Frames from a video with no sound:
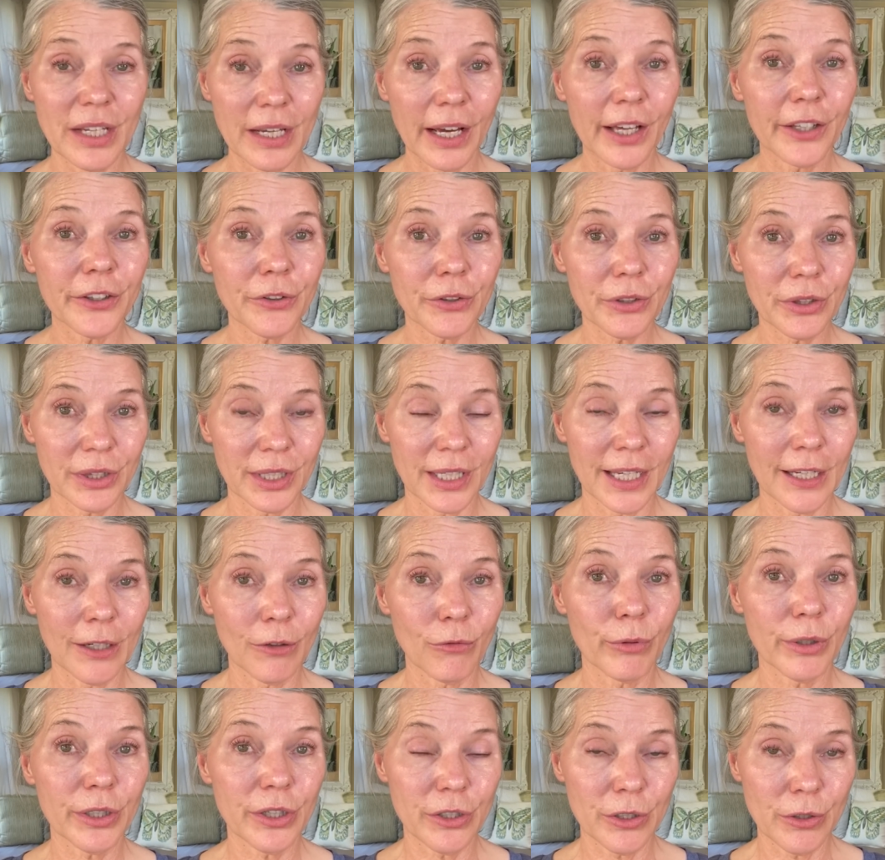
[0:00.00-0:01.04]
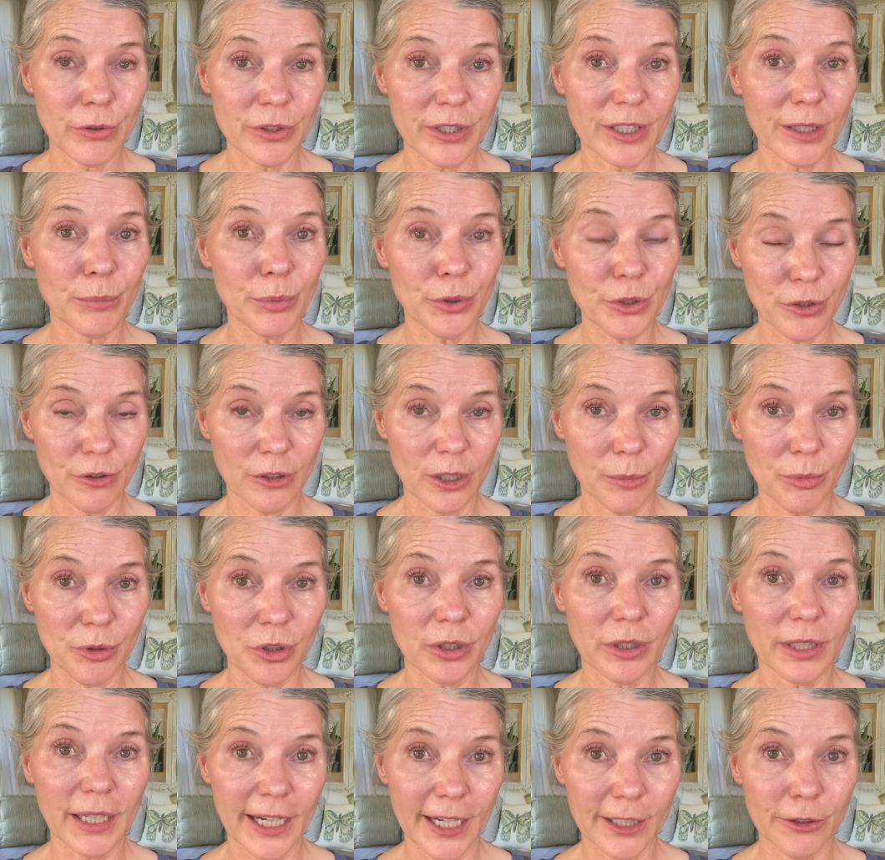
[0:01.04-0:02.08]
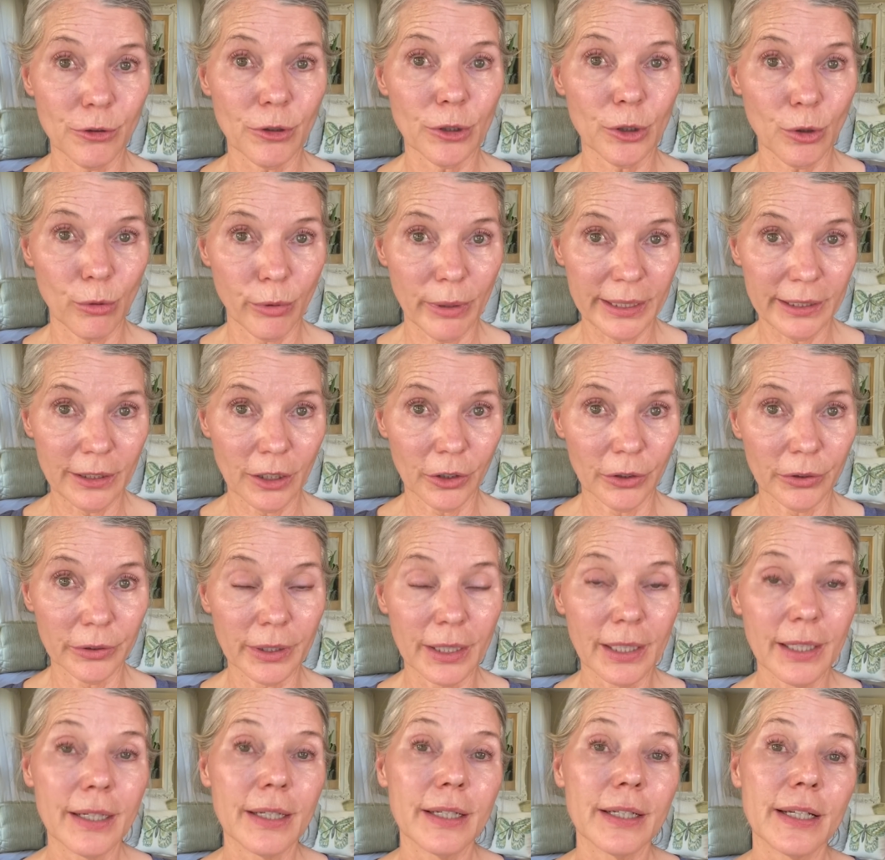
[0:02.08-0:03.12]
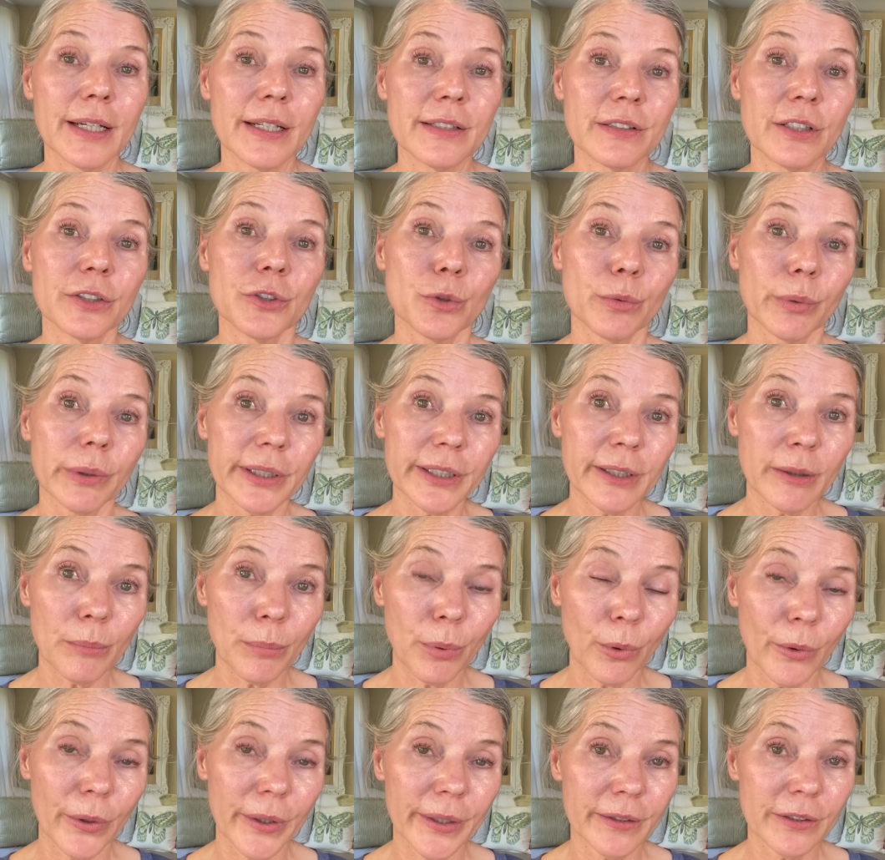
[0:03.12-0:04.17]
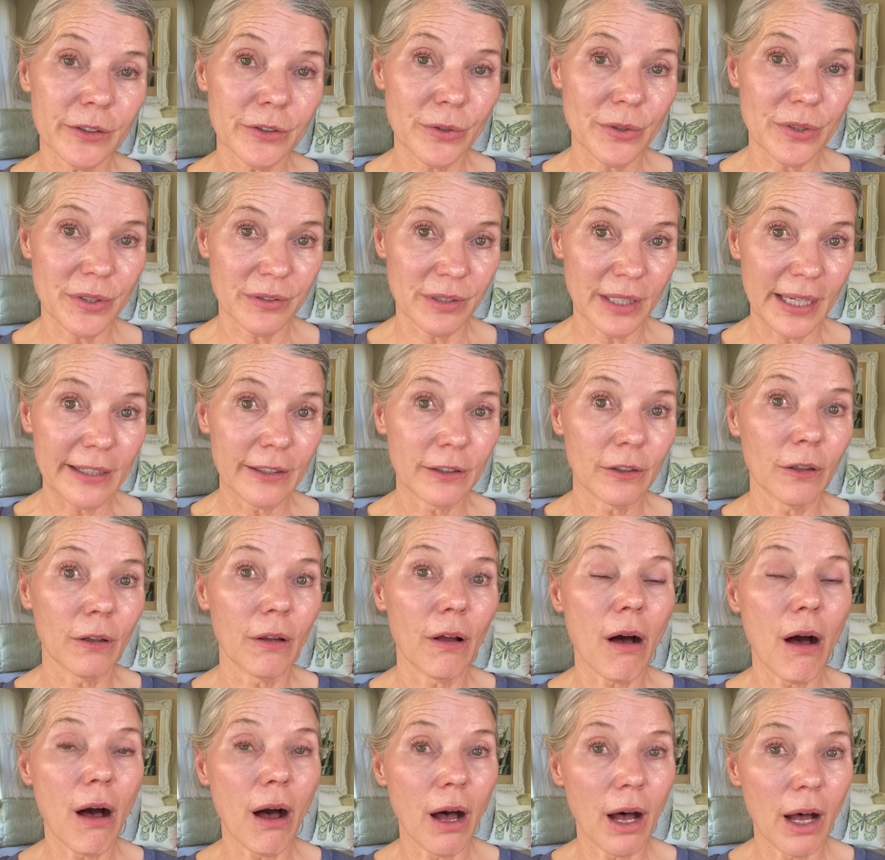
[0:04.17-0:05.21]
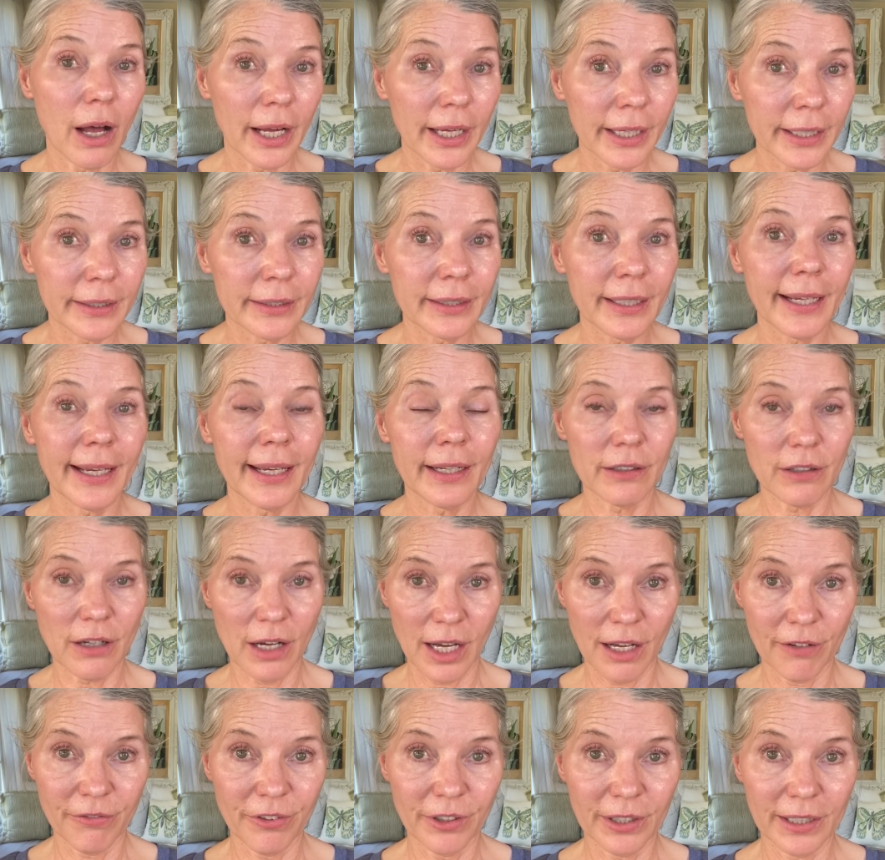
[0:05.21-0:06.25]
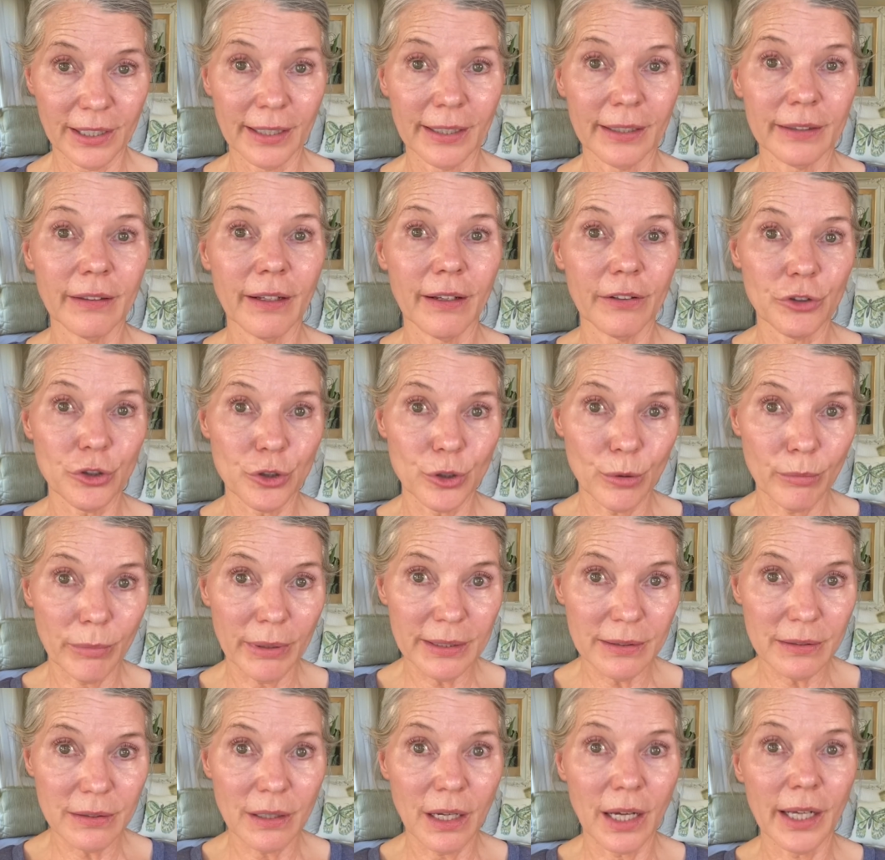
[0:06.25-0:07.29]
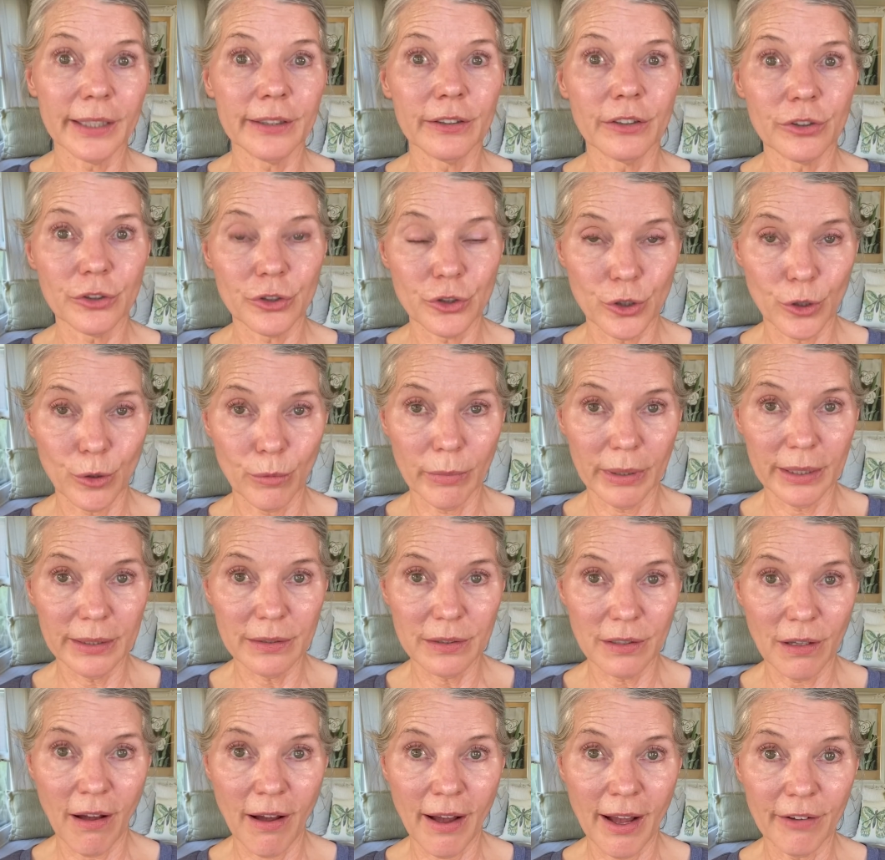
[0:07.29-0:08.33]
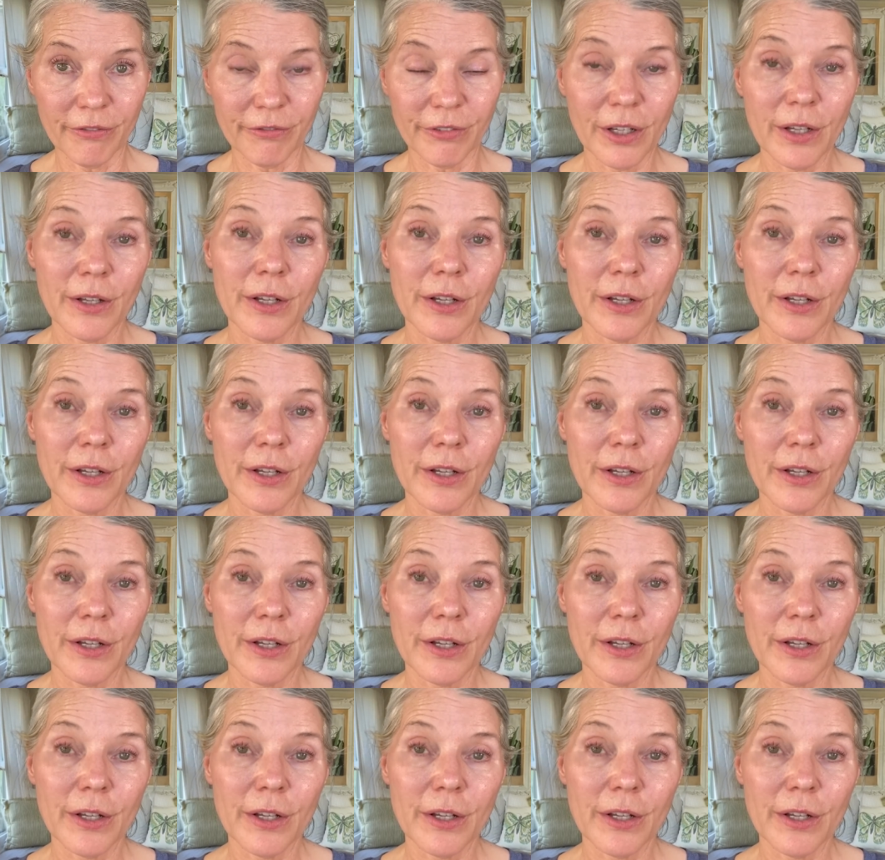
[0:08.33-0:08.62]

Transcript: other thing with using prescription hydroquinone is it's really important to cycle on and off again, 2 months on, 2 months off.